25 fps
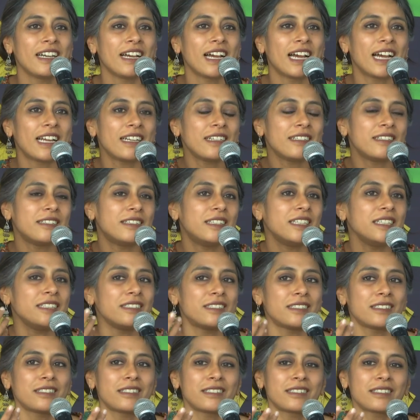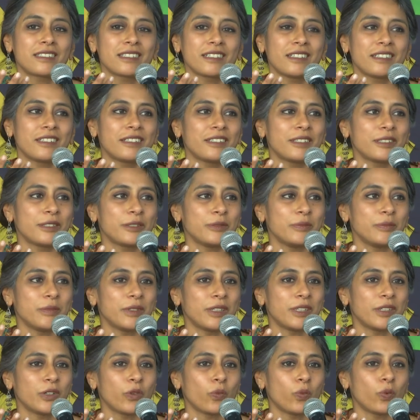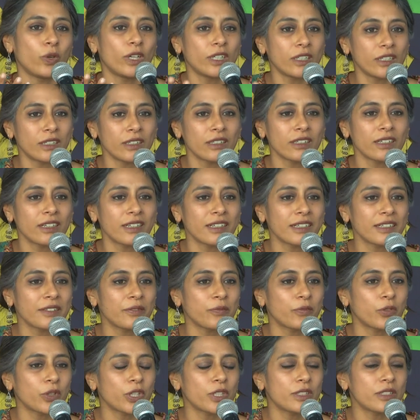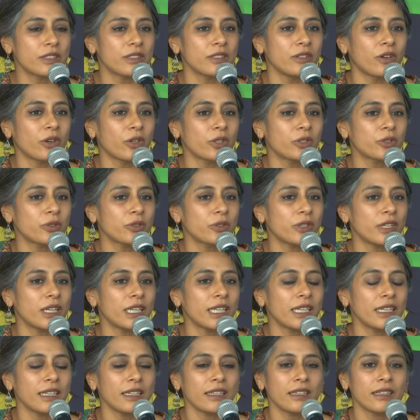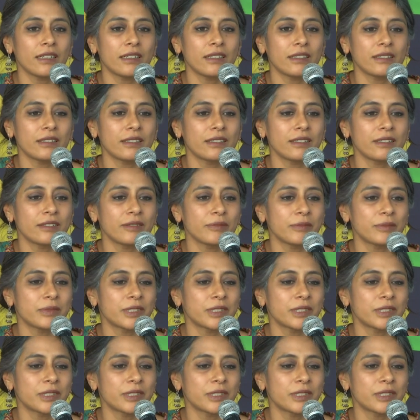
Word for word: And this uh, uh, work was not only uh,